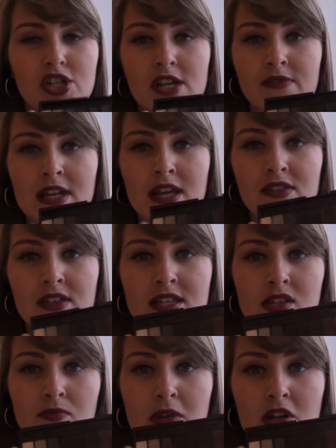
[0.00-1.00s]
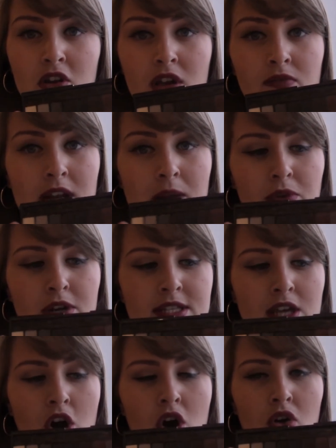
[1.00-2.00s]
generally, these have been looking really
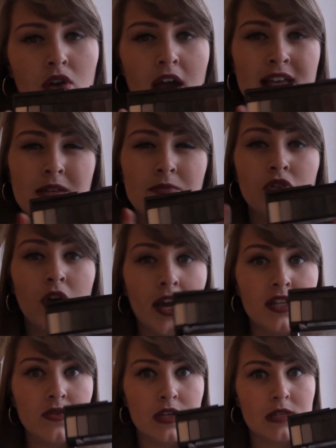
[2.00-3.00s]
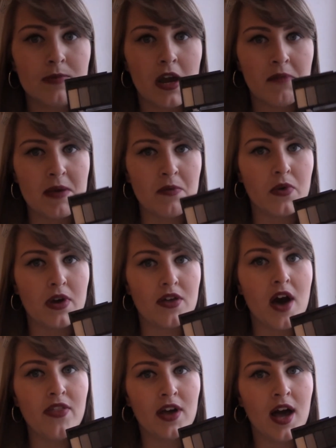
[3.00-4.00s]
pretty on as I'm trying to experiment with
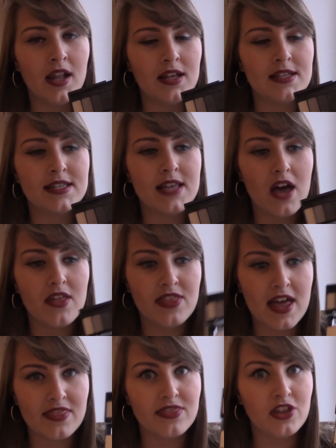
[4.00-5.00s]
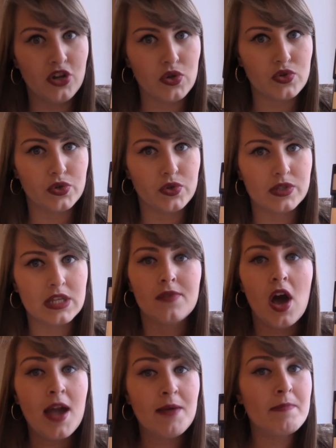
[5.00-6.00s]
other colours than the neutrals.
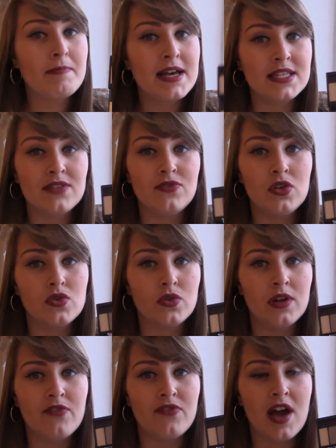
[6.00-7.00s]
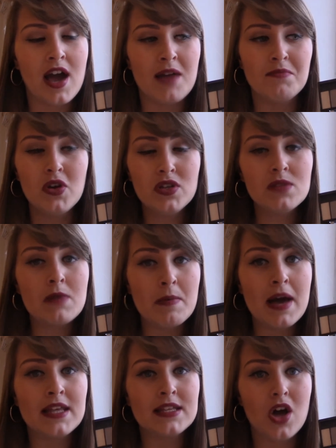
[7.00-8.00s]
I am a massive neutral lover and most of my
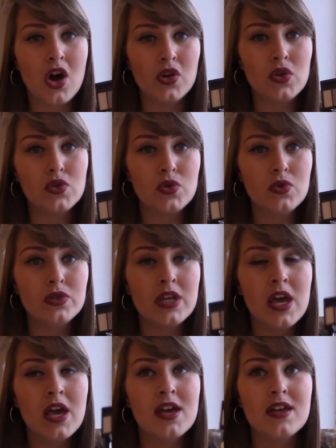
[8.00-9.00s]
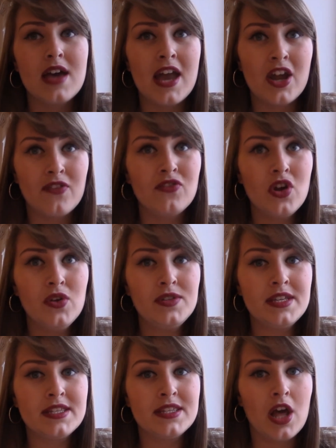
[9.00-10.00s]
palettes are neutrals, and I've
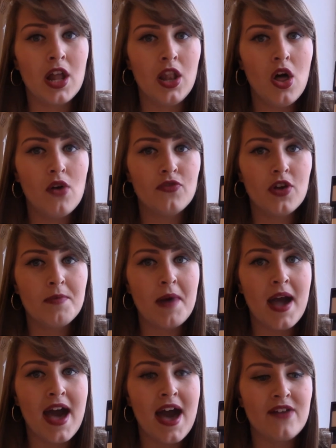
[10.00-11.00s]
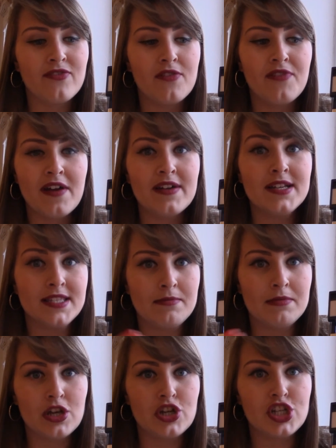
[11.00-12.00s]
noticed that a lot of them I have very
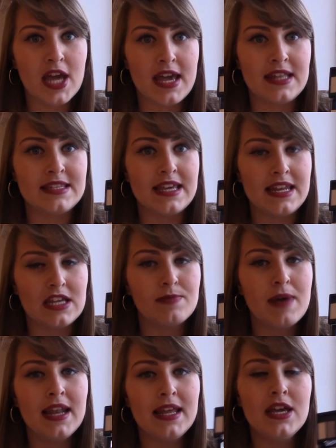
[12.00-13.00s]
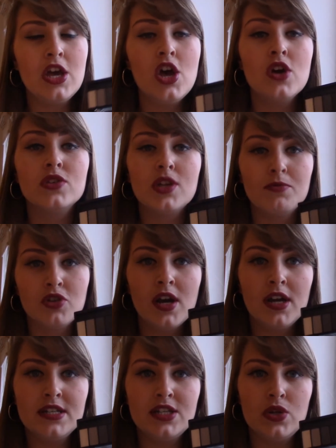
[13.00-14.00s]
similar shades in each palette, so I'm
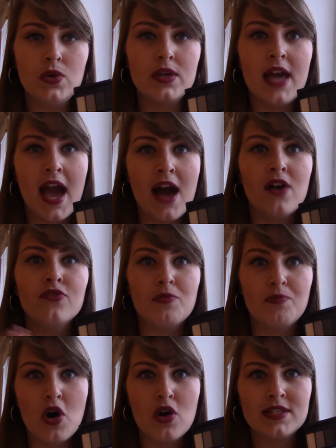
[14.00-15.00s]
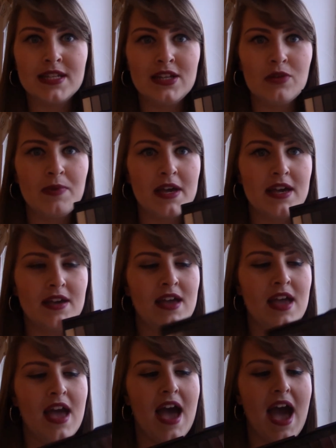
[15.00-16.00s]
trying to get out of the box a little bit
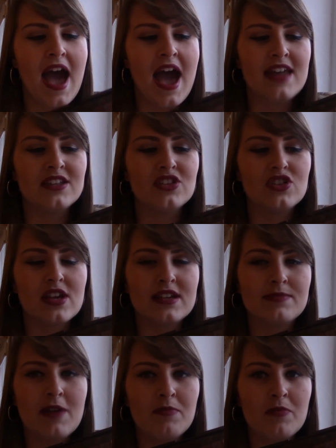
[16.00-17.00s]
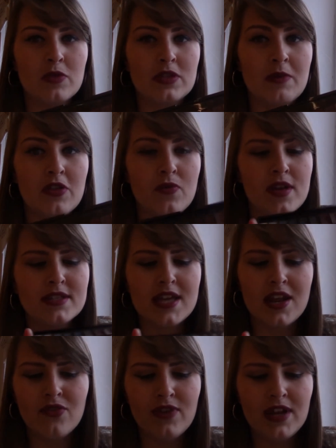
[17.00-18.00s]
and experiment with some other ones. And
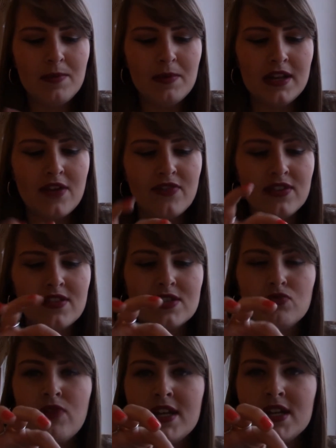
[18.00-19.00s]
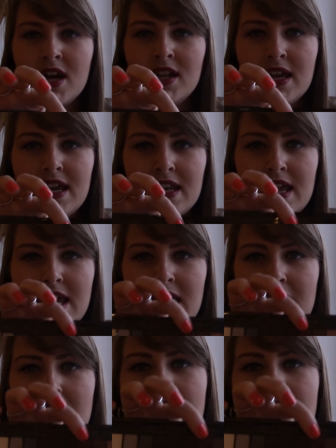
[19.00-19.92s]
I've really been loving this red colour in here.